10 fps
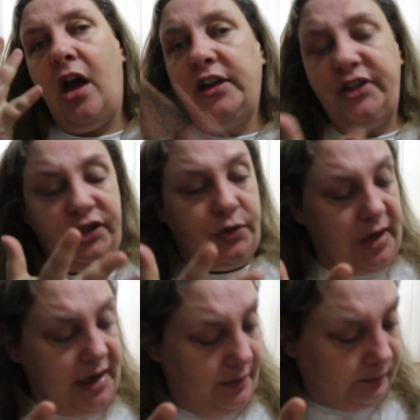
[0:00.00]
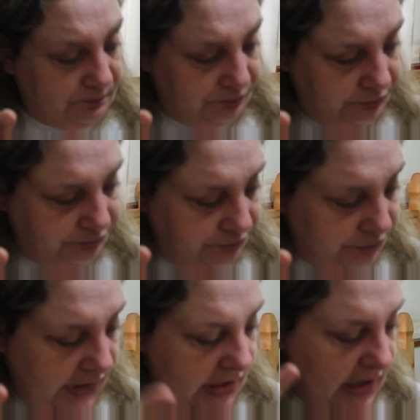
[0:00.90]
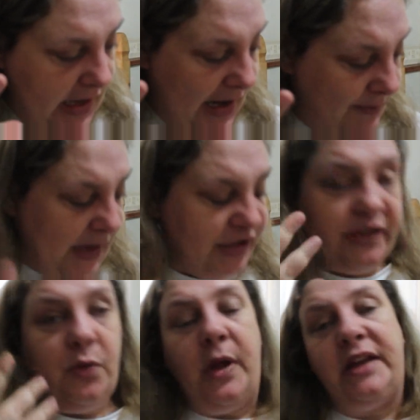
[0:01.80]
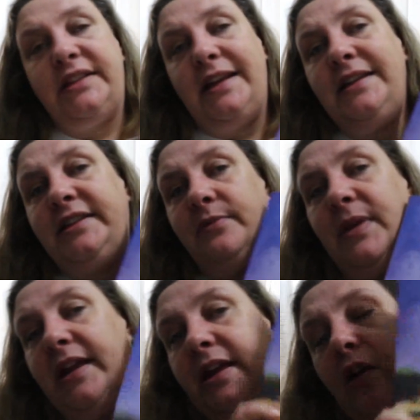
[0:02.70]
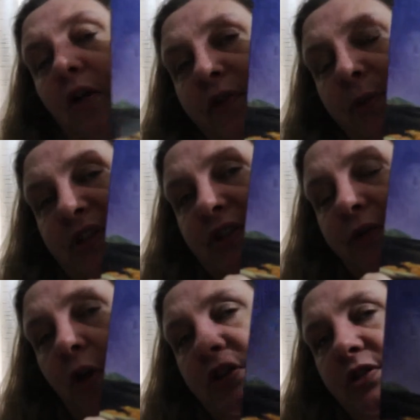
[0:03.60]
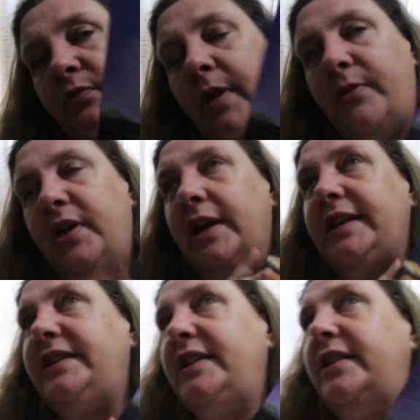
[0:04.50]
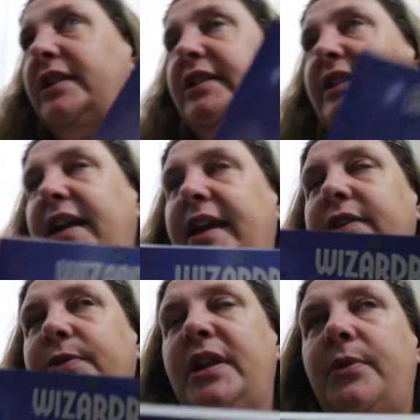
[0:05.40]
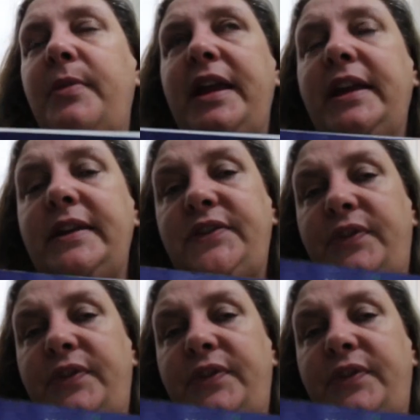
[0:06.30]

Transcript: artistry and magic that went into the making of The Wizard of Oz. Remember, in 1938, when they were making this